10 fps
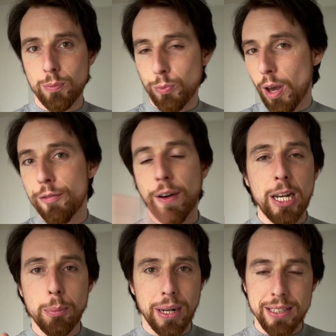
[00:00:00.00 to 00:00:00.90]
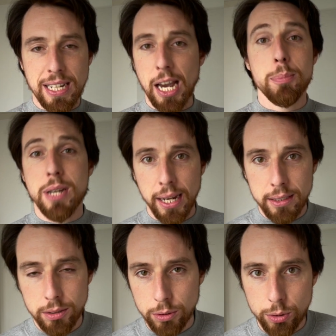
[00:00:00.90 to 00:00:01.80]
availability
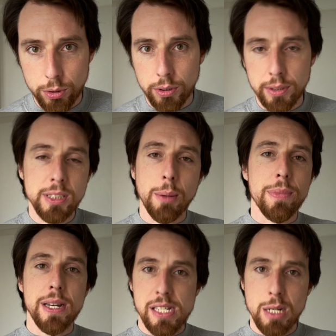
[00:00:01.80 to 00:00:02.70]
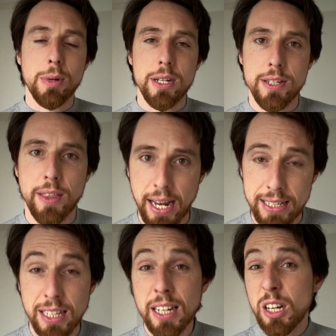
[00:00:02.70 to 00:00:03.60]
update or something similar to that,
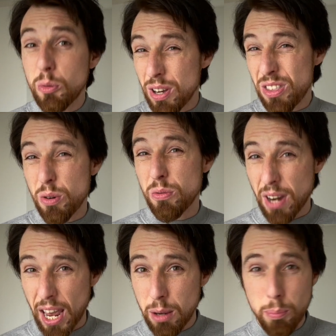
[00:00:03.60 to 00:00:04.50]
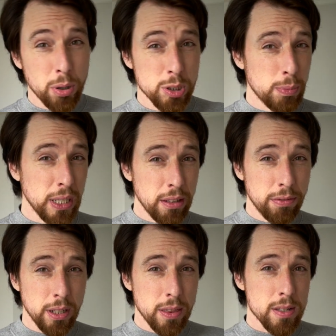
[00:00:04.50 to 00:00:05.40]
with your name possibly
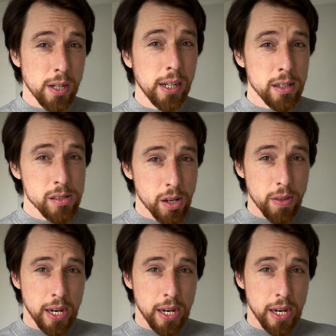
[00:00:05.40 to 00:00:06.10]
even in the title, so they